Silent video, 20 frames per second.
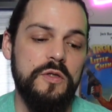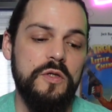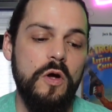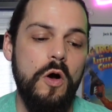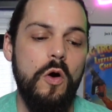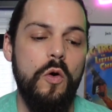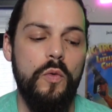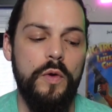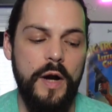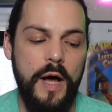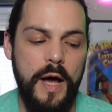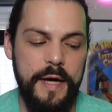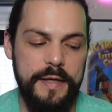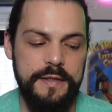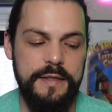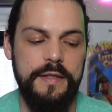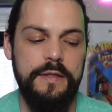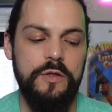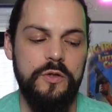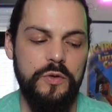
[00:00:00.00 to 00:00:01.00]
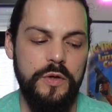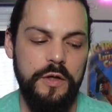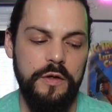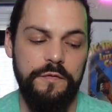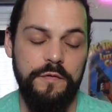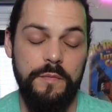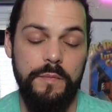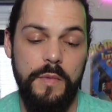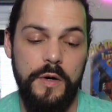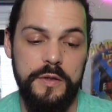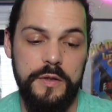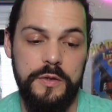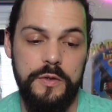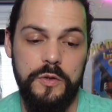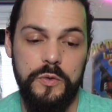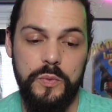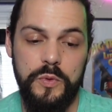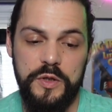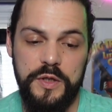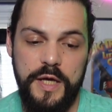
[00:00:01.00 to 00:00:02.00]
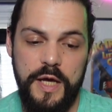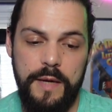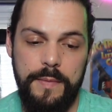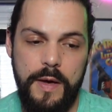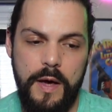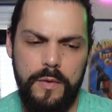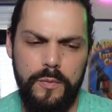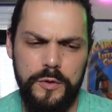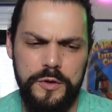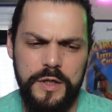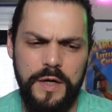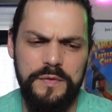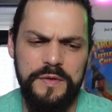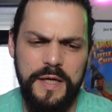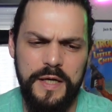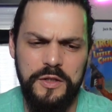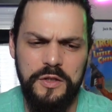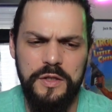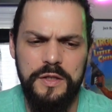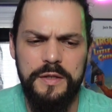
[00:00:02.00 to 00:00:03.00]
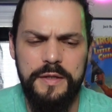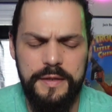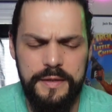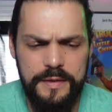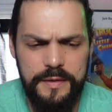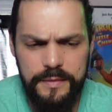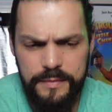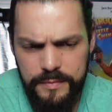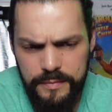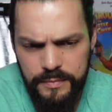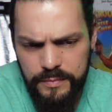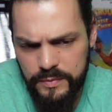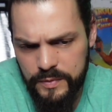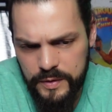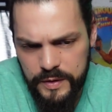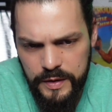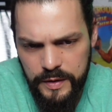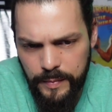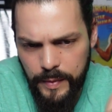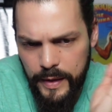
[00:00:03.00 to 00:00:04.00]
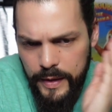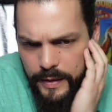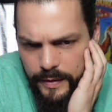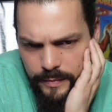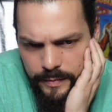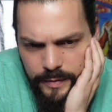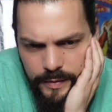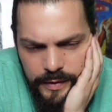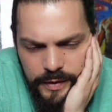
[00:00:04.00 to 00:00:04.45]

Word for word: So when I see the trailer for Munsters, which came out, which I was actually semi